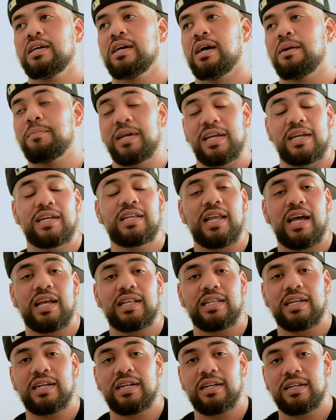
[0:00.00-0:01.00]
I'm gonna end that
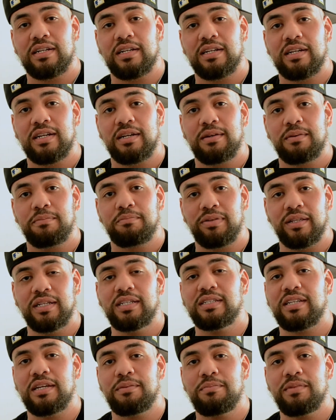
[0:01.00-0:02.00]
there.
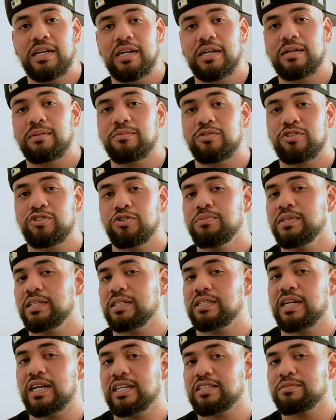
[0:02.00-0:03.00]
Please hit me up, shoot me a
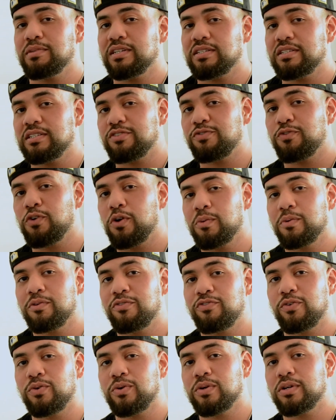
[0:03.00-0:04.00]
text message,
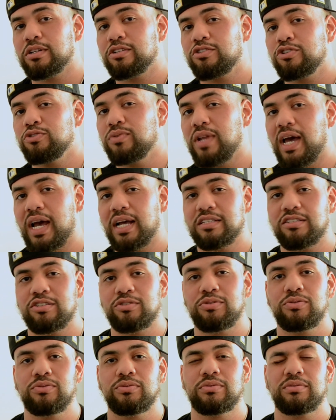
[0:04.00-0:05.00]

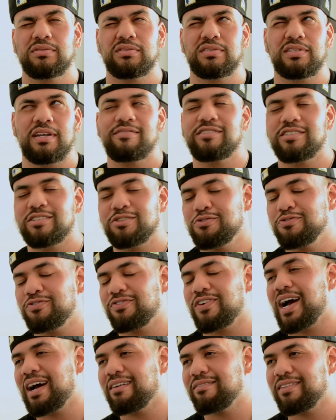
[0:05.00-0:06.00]

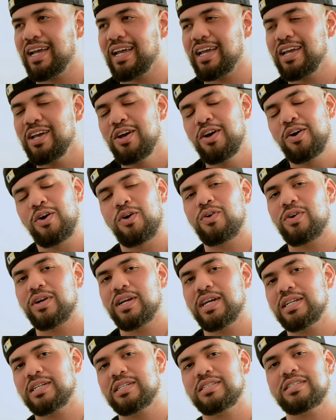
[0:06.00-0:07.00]
414-292-7258, or
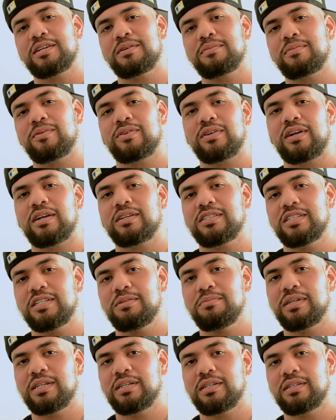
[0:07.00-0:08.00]
hit us up on our
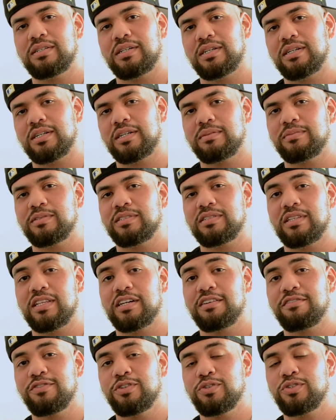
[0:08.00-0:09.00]
Gmail. It's
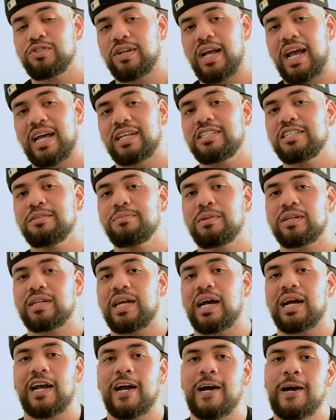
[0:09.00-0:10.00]

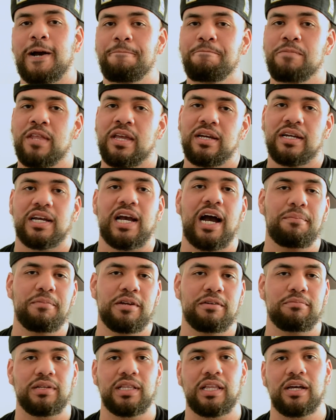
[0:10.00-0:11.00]
theviewtur@gmail.com.
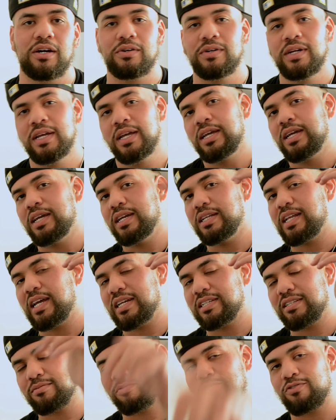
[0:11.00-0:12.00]
Comment below, hit that
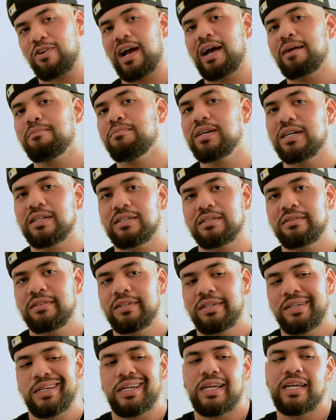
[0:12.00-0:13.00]
subscribe button,
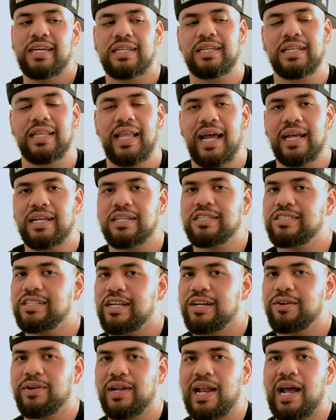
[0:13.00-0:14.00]
hit a like,
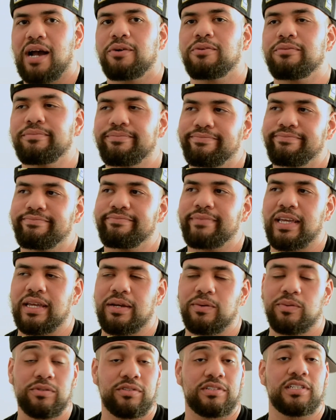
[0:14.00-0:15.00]
share it out,
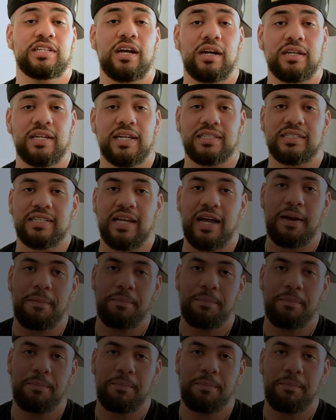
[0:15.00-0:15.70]
and we'll see y'all next time.